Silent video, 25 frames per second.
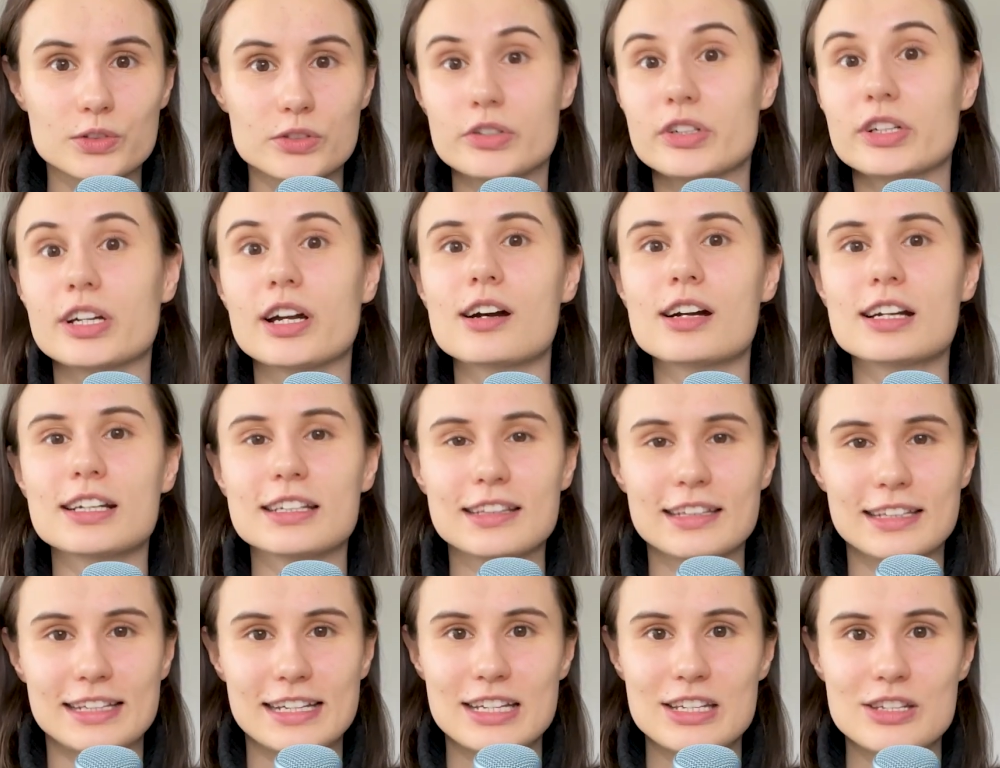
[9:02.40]

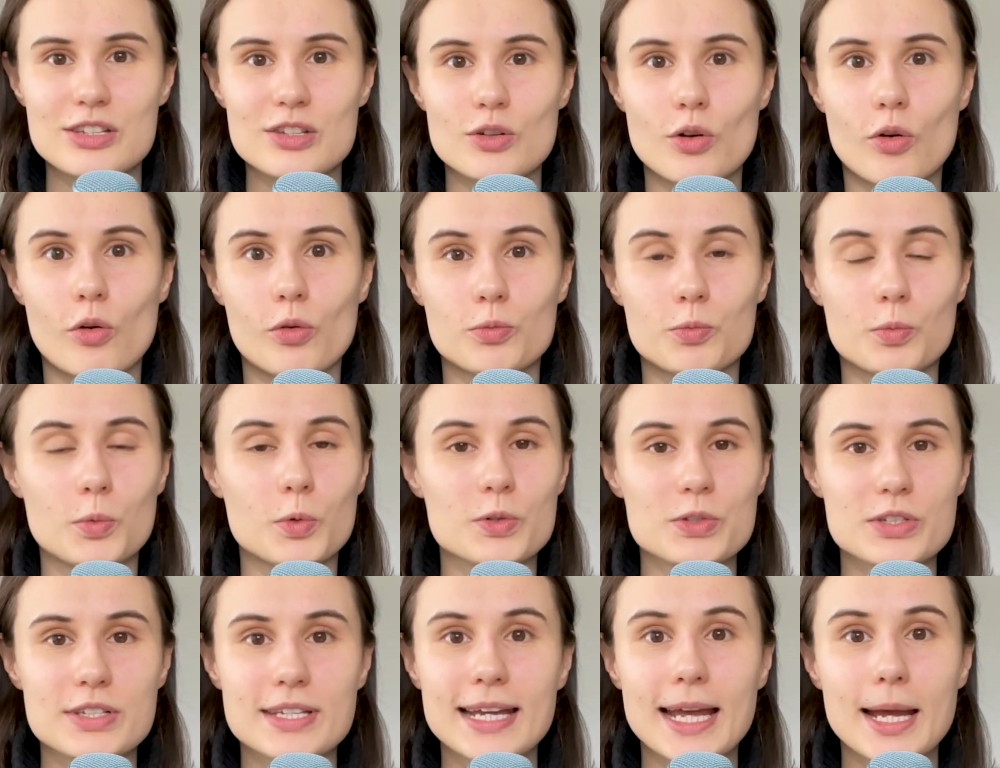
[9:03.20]
regardless of
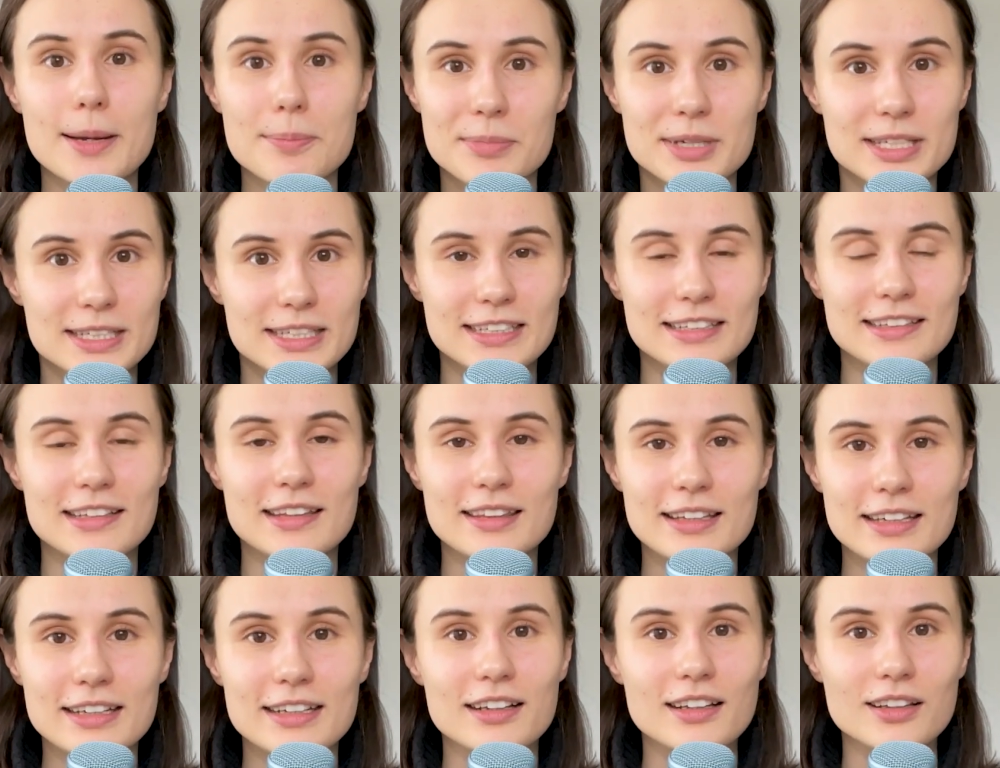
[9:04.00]
what's happening
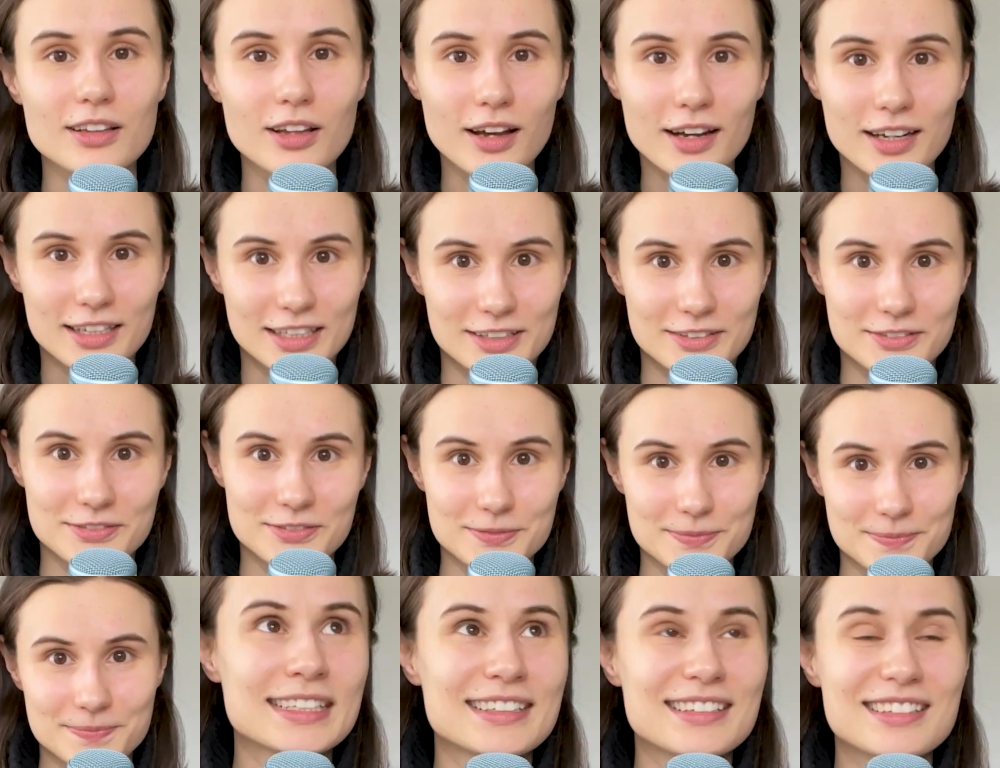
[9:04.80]
in their life.
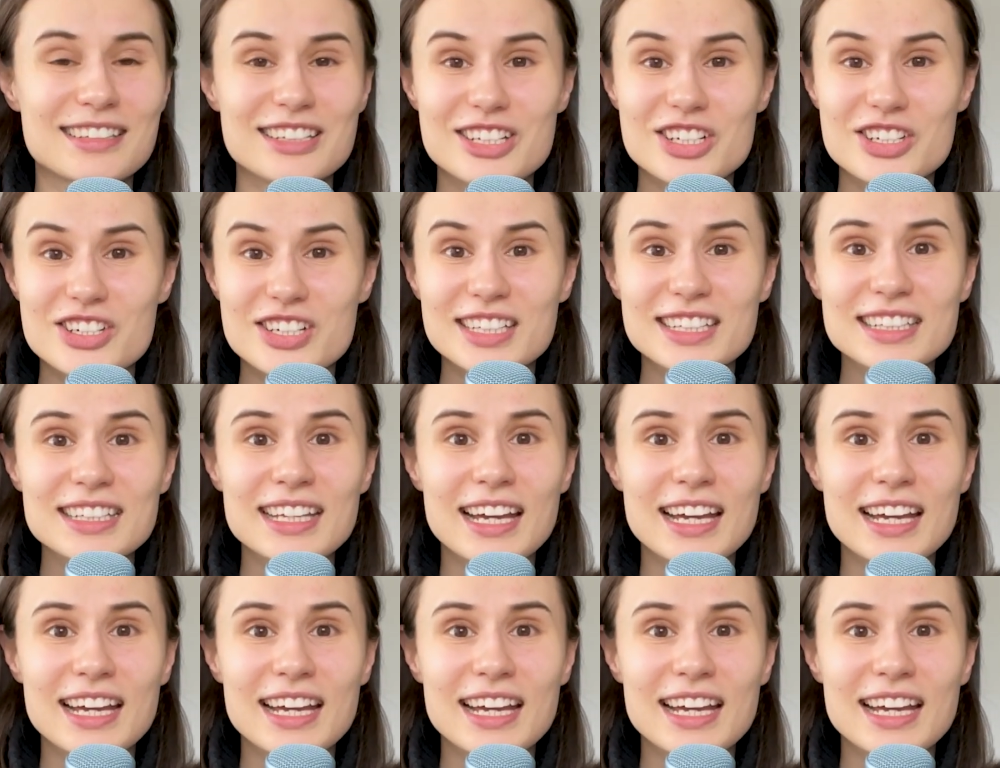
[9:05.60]
Shit